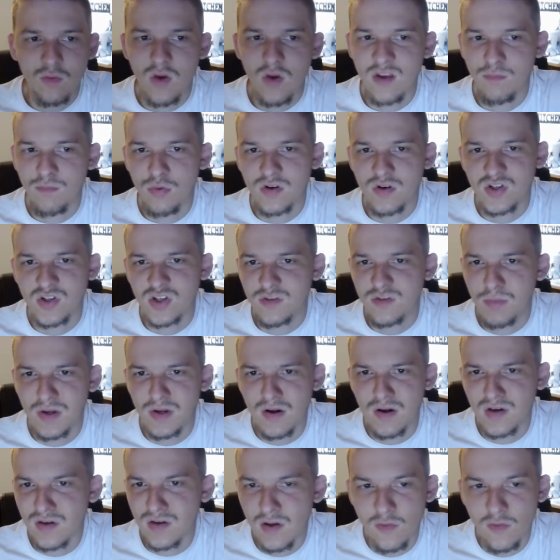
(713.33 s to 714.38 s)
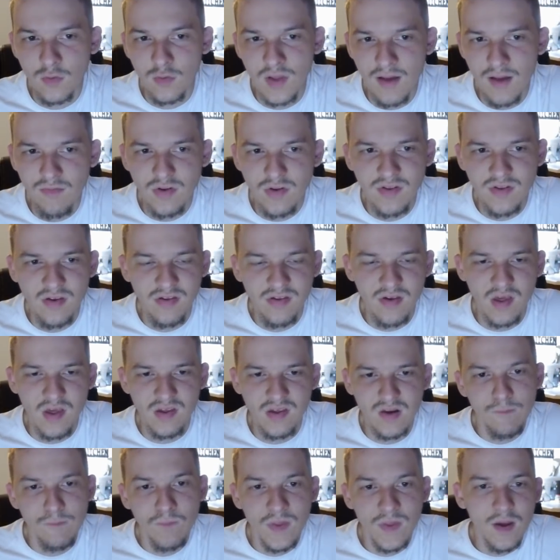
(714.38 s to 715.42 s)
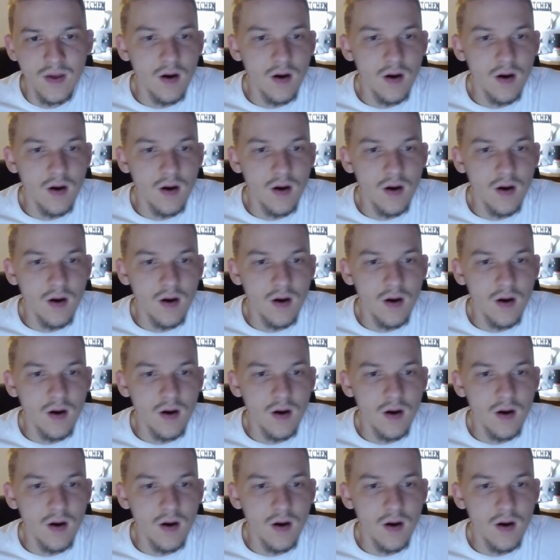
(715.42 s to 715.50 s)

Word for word: Westbrook's just been on another level this season.